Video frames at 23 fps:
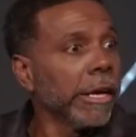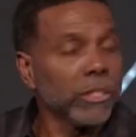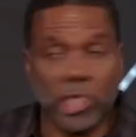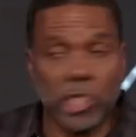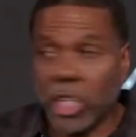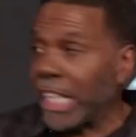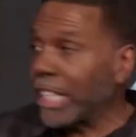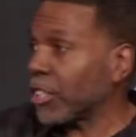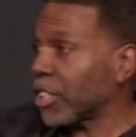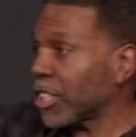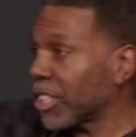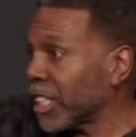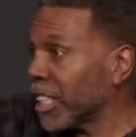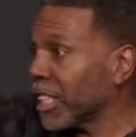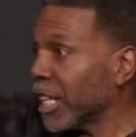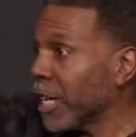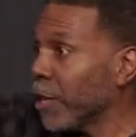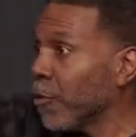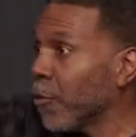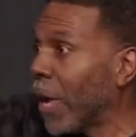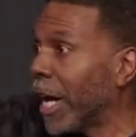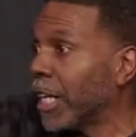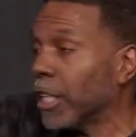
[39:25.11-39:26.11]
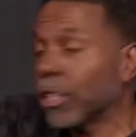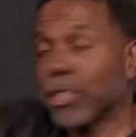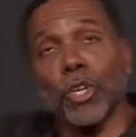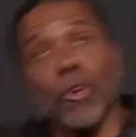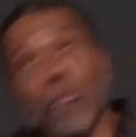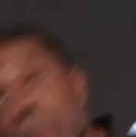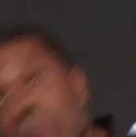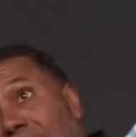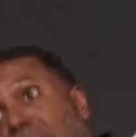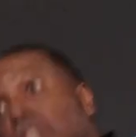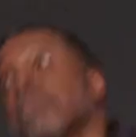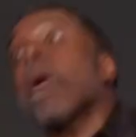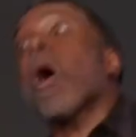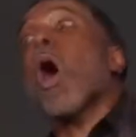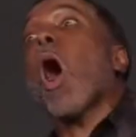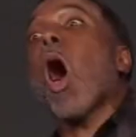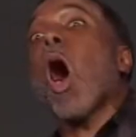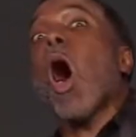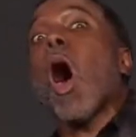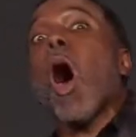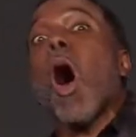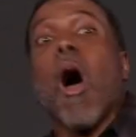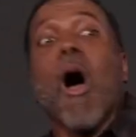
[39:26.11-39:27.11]
Jesus is getting ready to do much
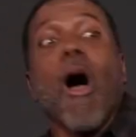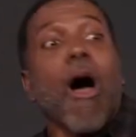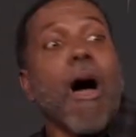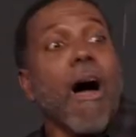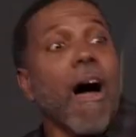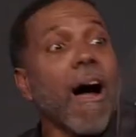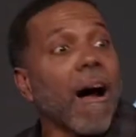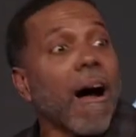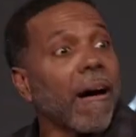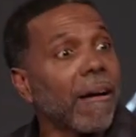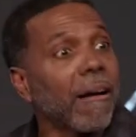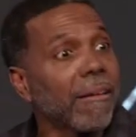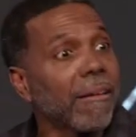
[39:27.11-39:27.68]
more.